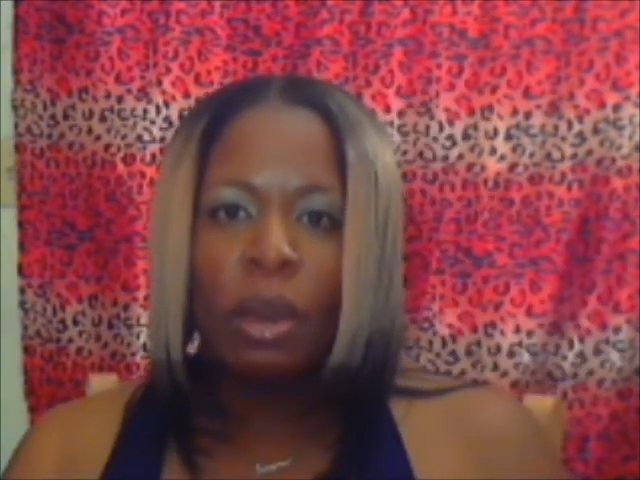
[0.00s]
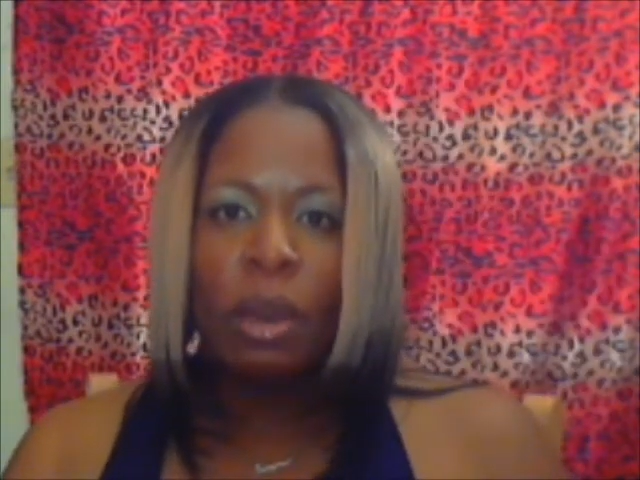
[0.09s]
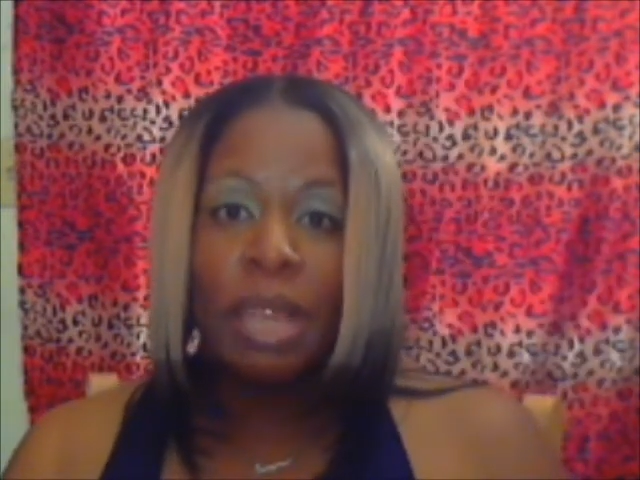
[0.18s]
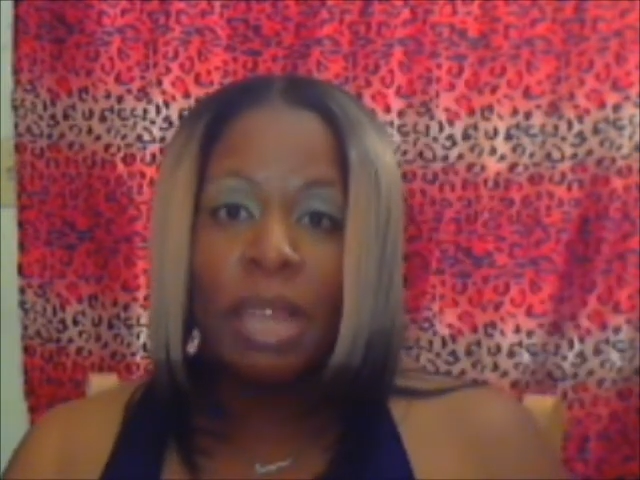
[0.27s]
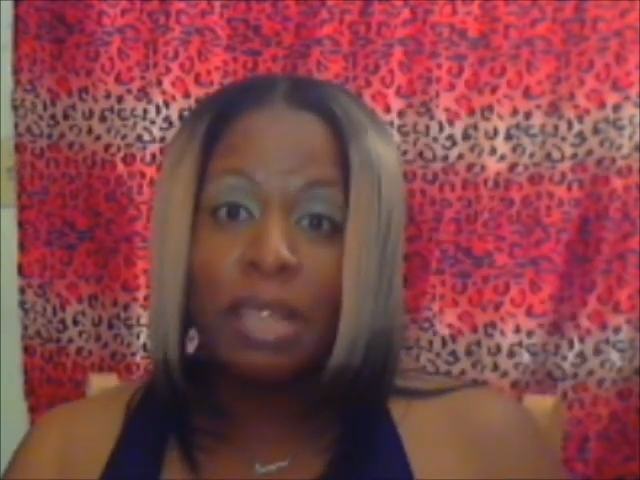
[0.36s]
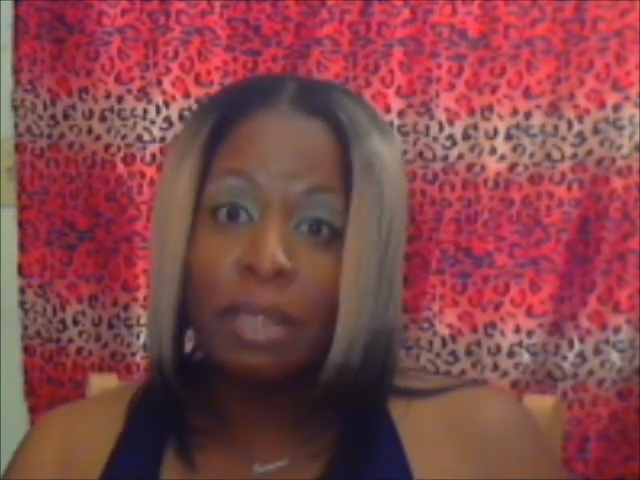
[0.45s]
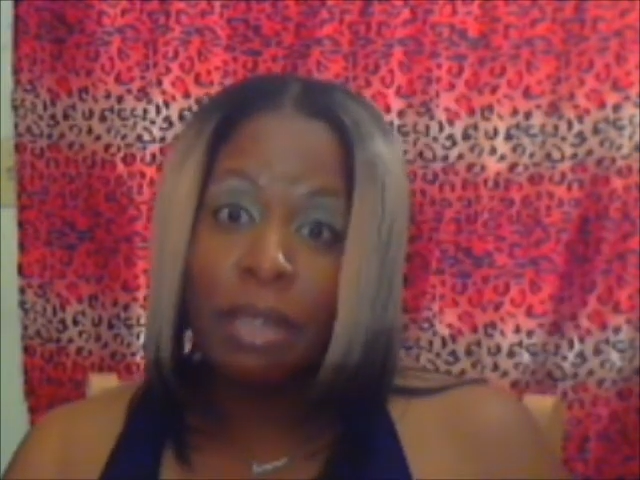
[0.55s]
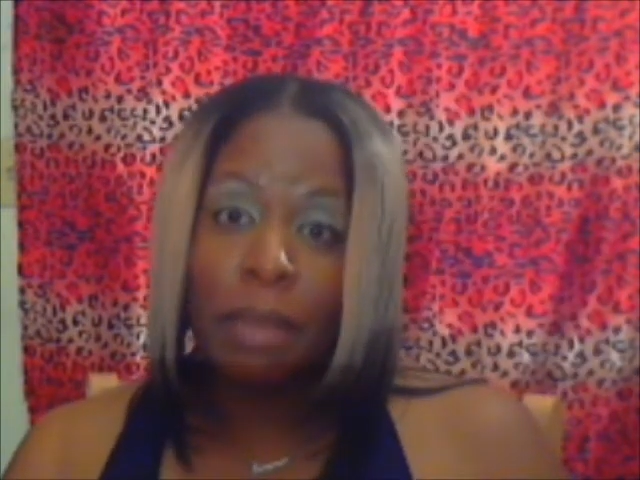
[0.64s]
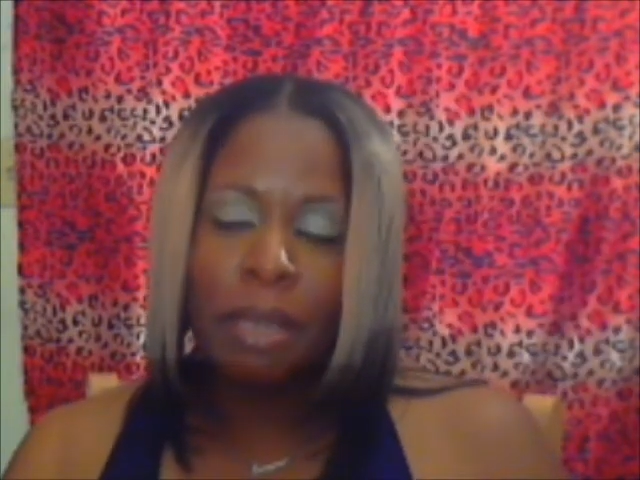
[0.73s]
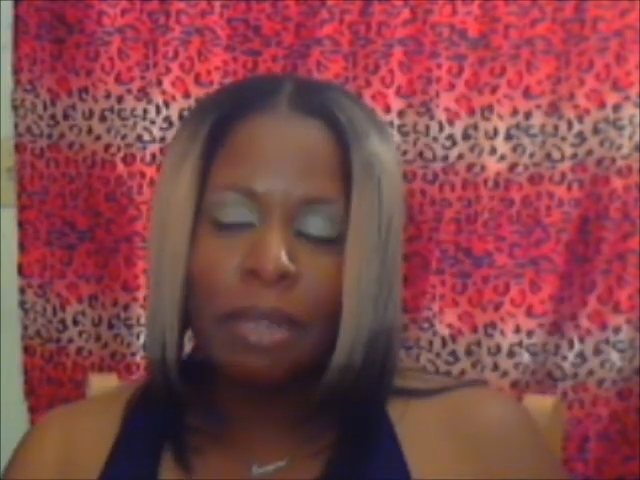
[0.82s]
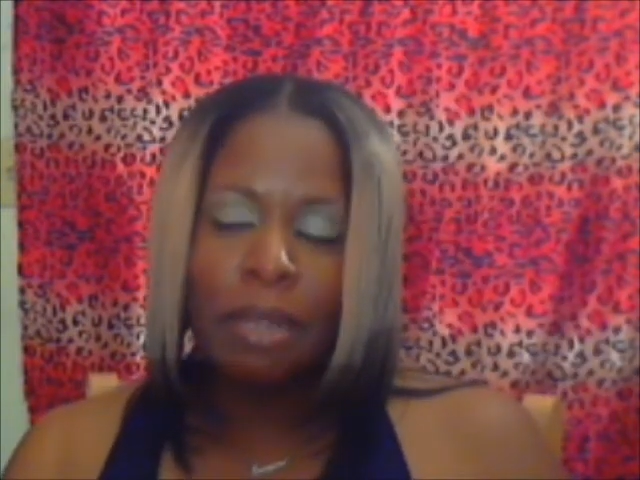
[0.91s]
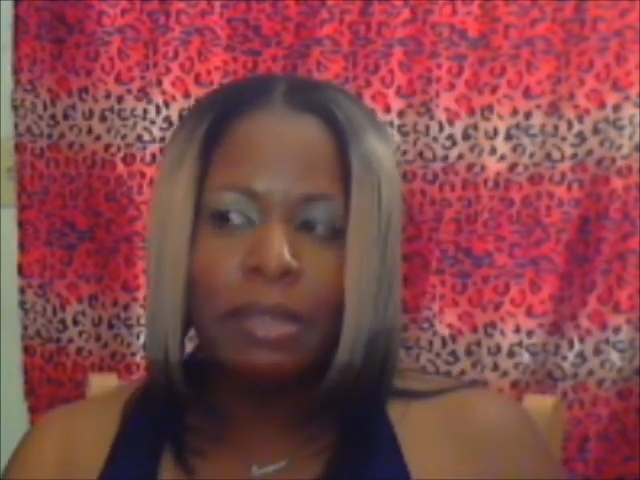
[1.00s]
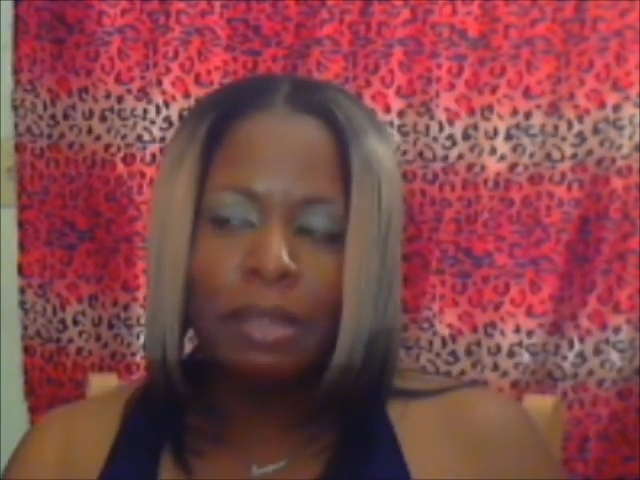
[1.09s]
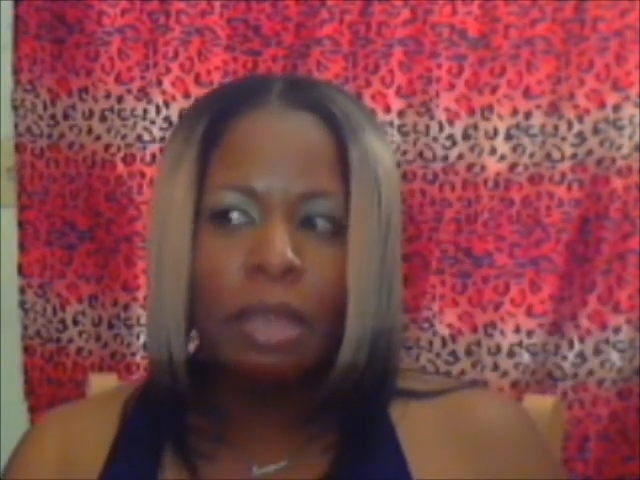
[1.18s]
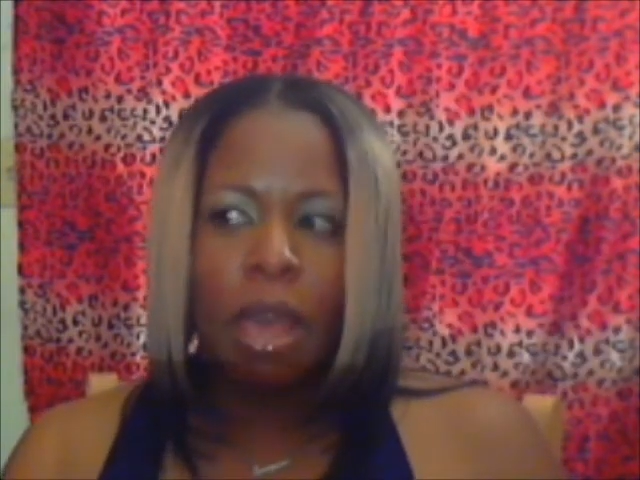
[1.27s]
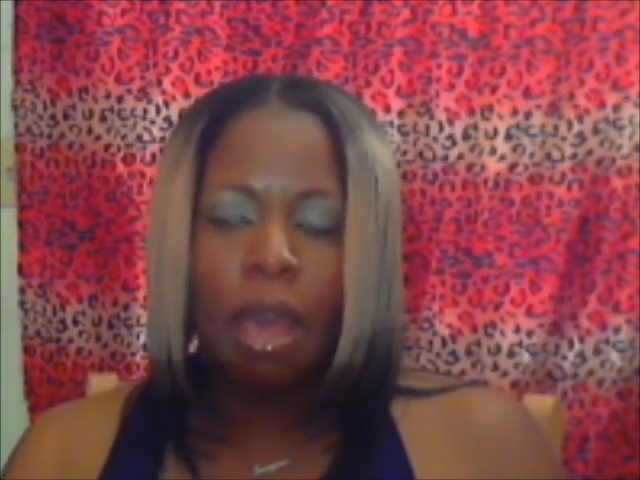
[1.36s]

um, that's diabetes.